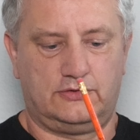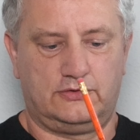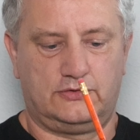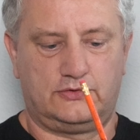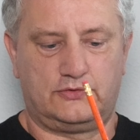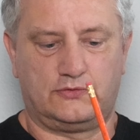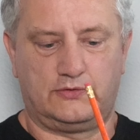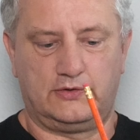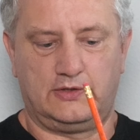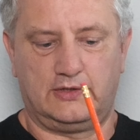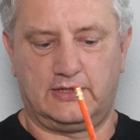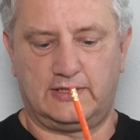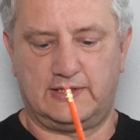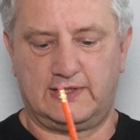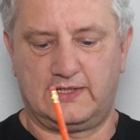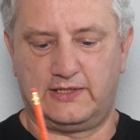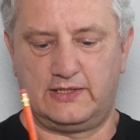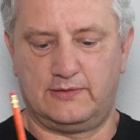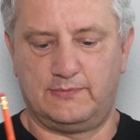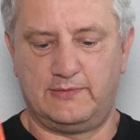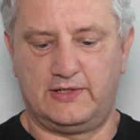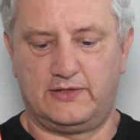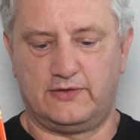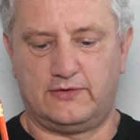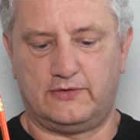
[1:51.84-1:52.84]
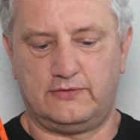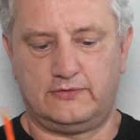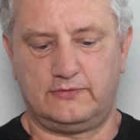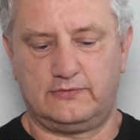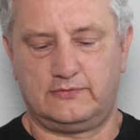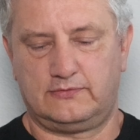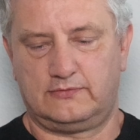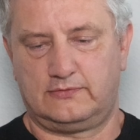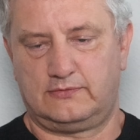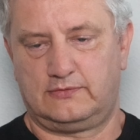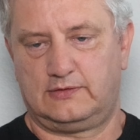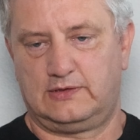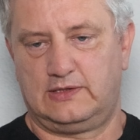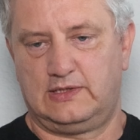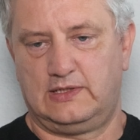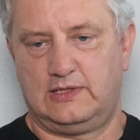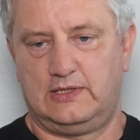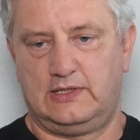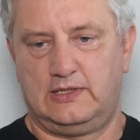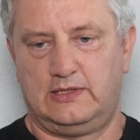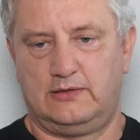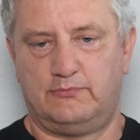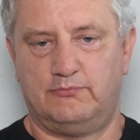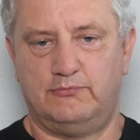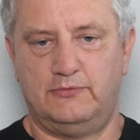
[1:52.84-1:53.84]
draw your line down the middle,
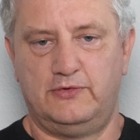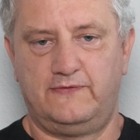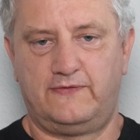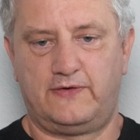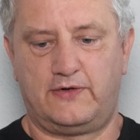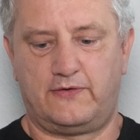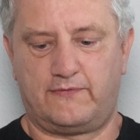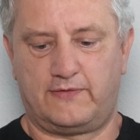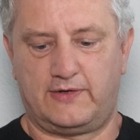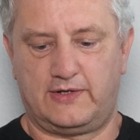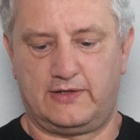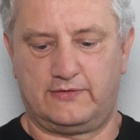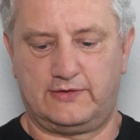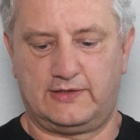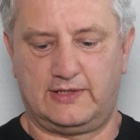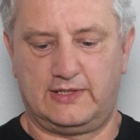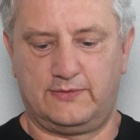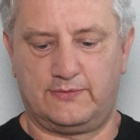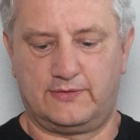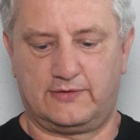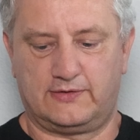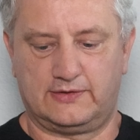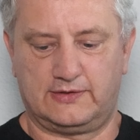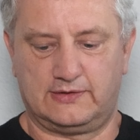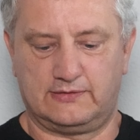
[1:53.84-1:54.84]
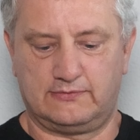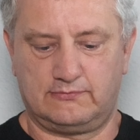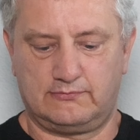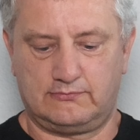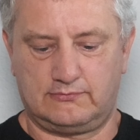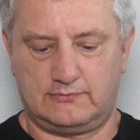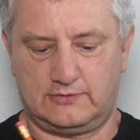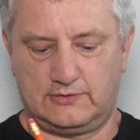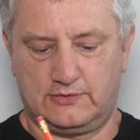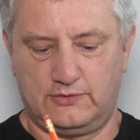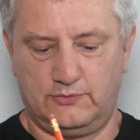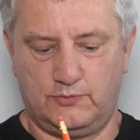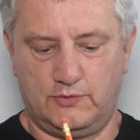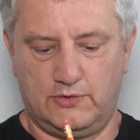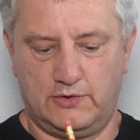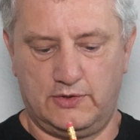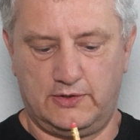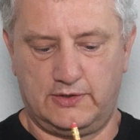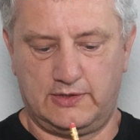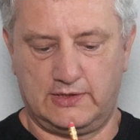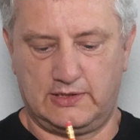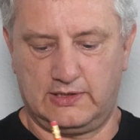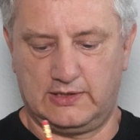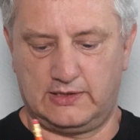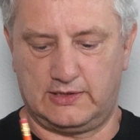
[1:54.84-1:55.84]
move it around anywhere on the wood,
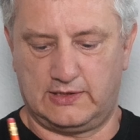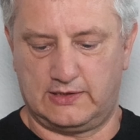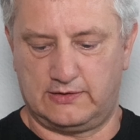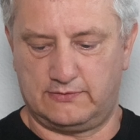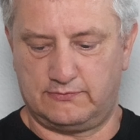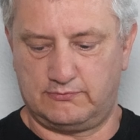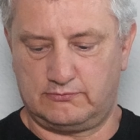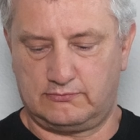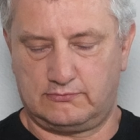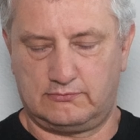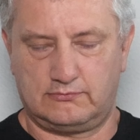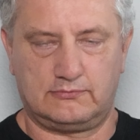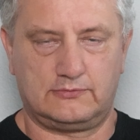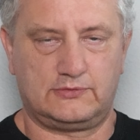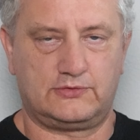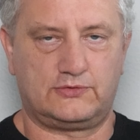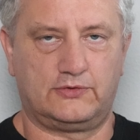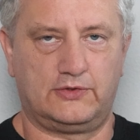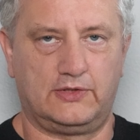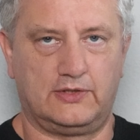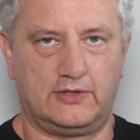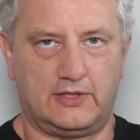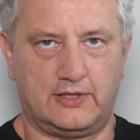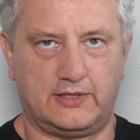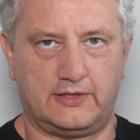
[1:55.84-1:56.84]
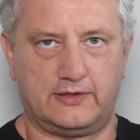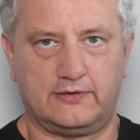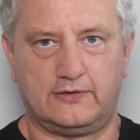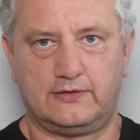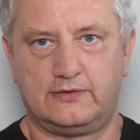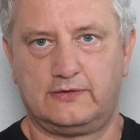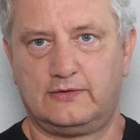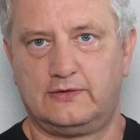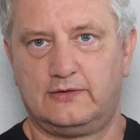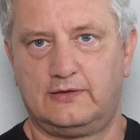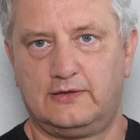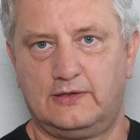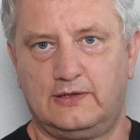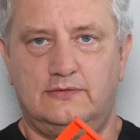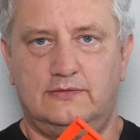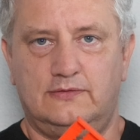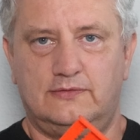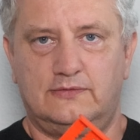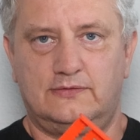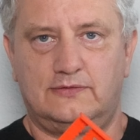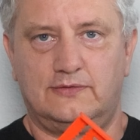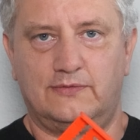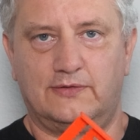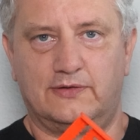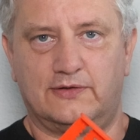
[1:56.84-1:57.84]
and then draw your line.
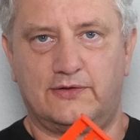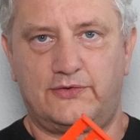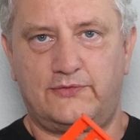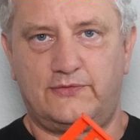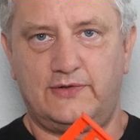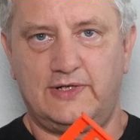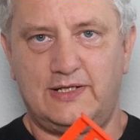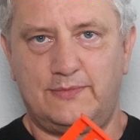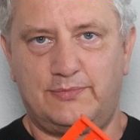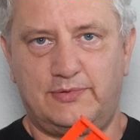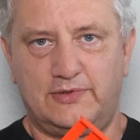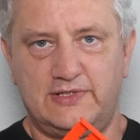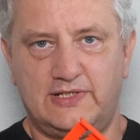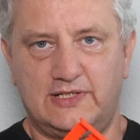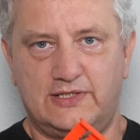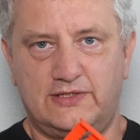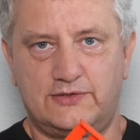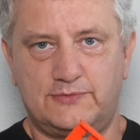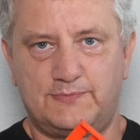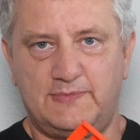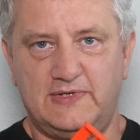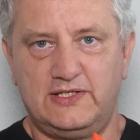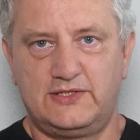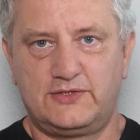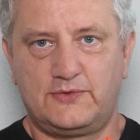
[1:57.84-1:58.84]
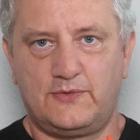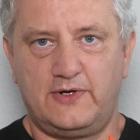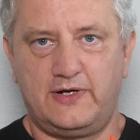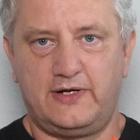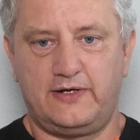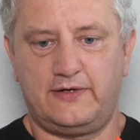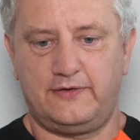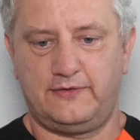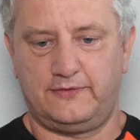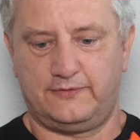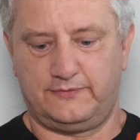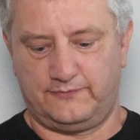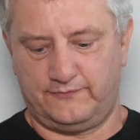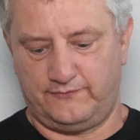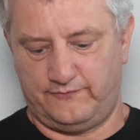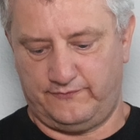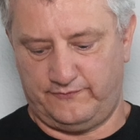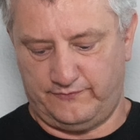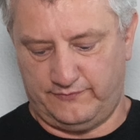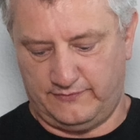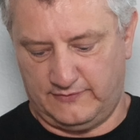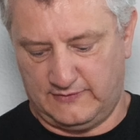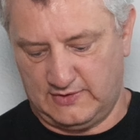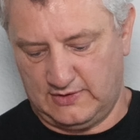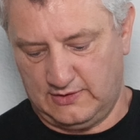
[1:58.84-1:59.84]
We've got a 3D printed SpeedSquare.
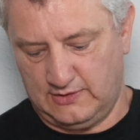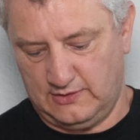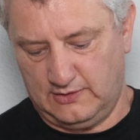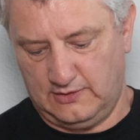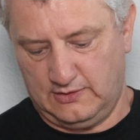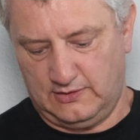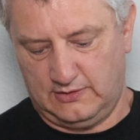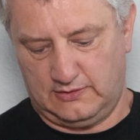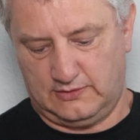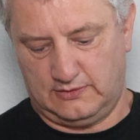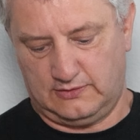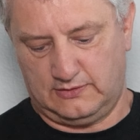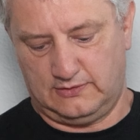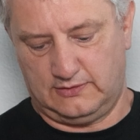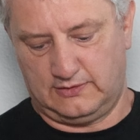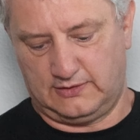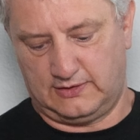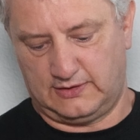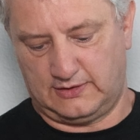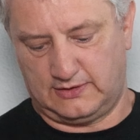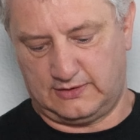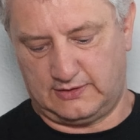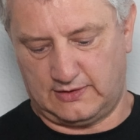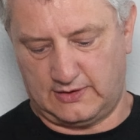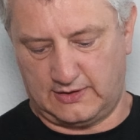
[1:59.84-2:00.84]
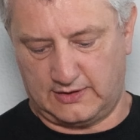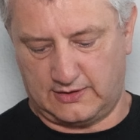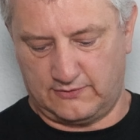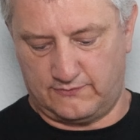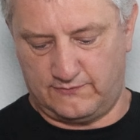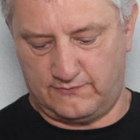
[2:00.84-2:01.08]
Again, I can